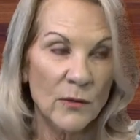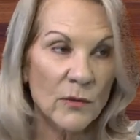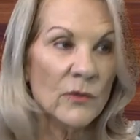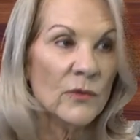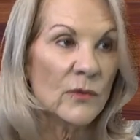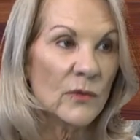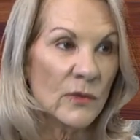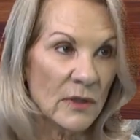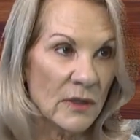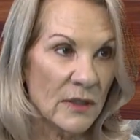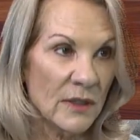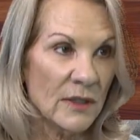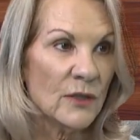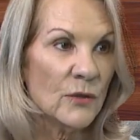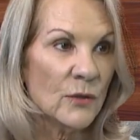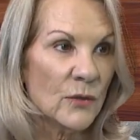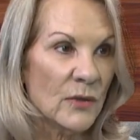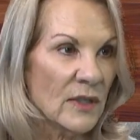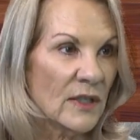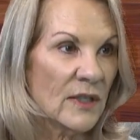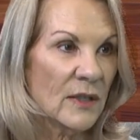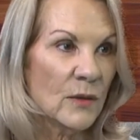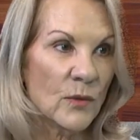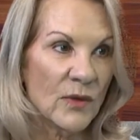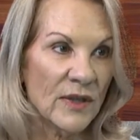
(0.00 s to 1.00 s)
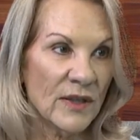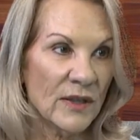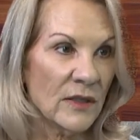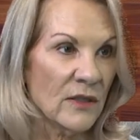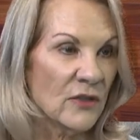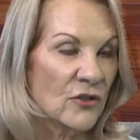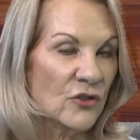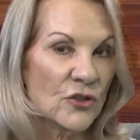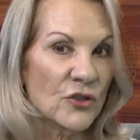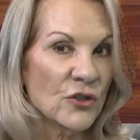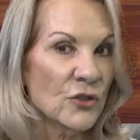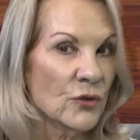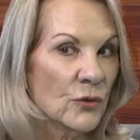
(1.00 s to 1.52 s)
literally within
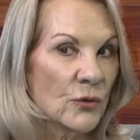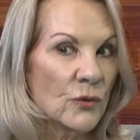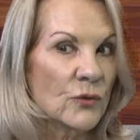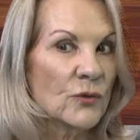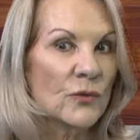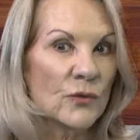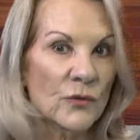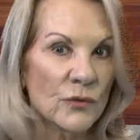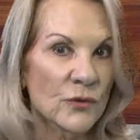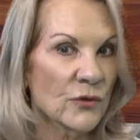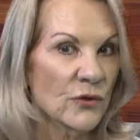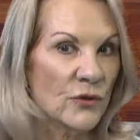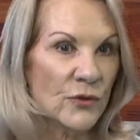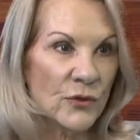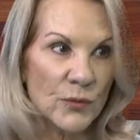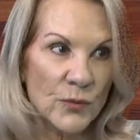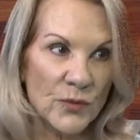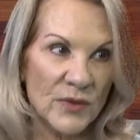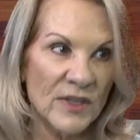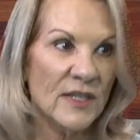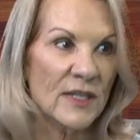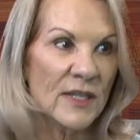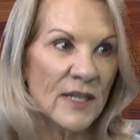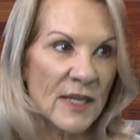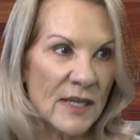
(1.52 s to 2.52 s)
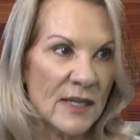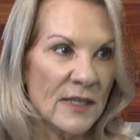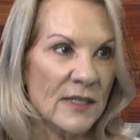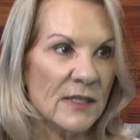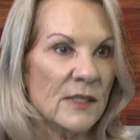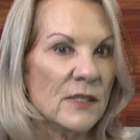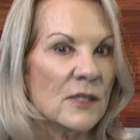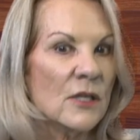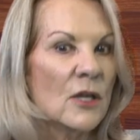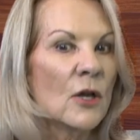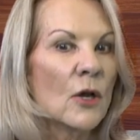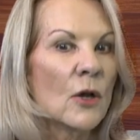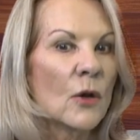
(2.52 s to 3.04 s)
two, three
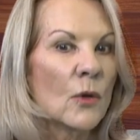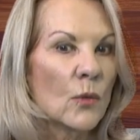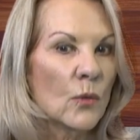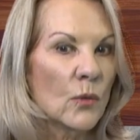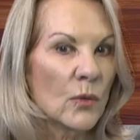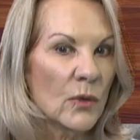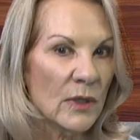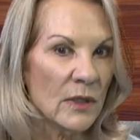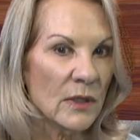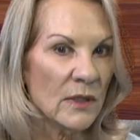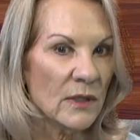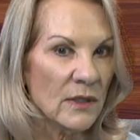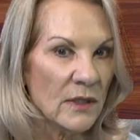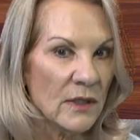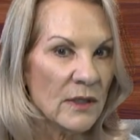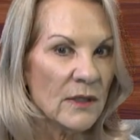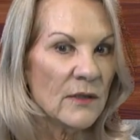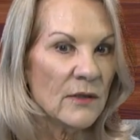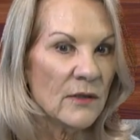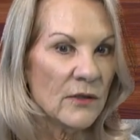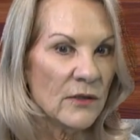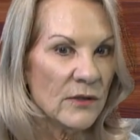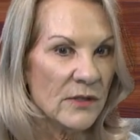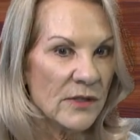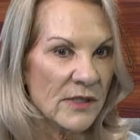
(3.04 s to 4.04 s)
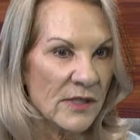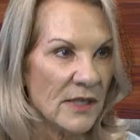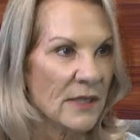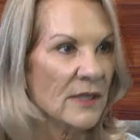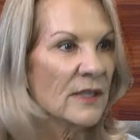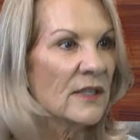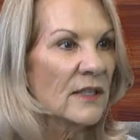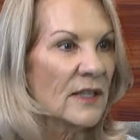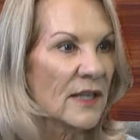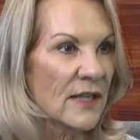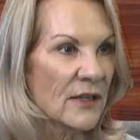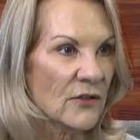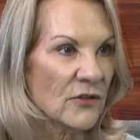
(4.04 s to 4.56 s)
days, will send a
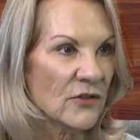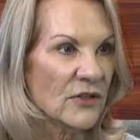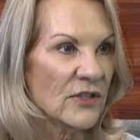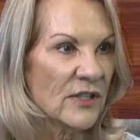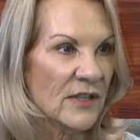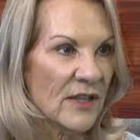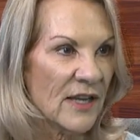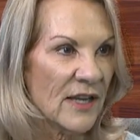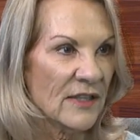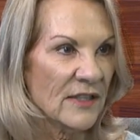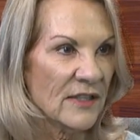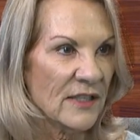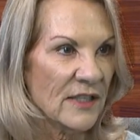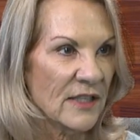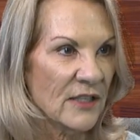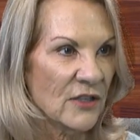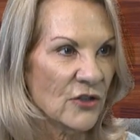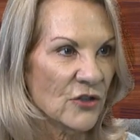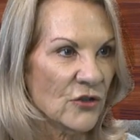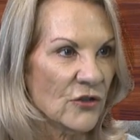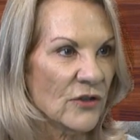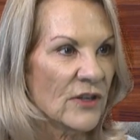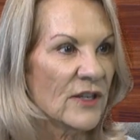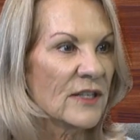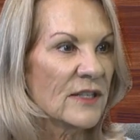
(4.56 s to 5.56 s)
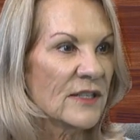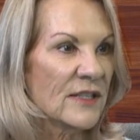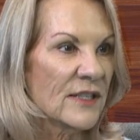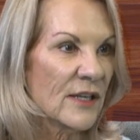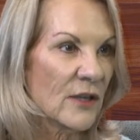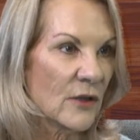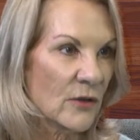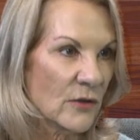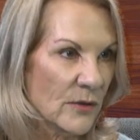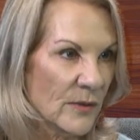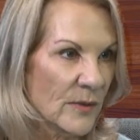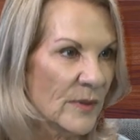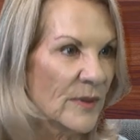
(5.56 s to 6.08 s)
letter to that teacher and
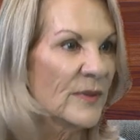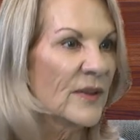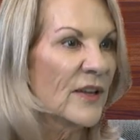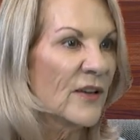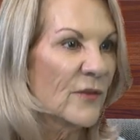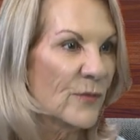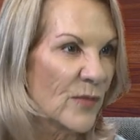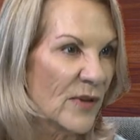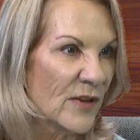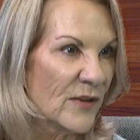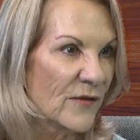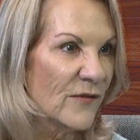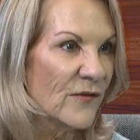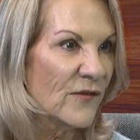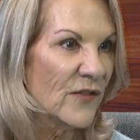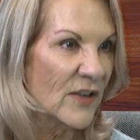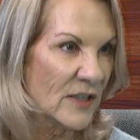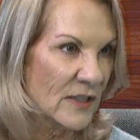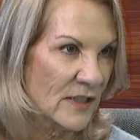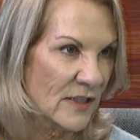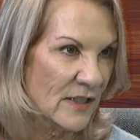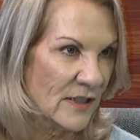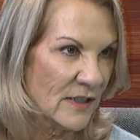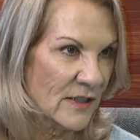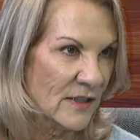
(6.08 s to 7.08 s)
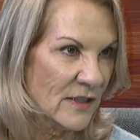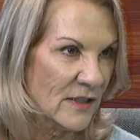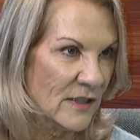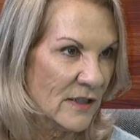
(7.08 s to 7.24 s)
tell them that they've been funded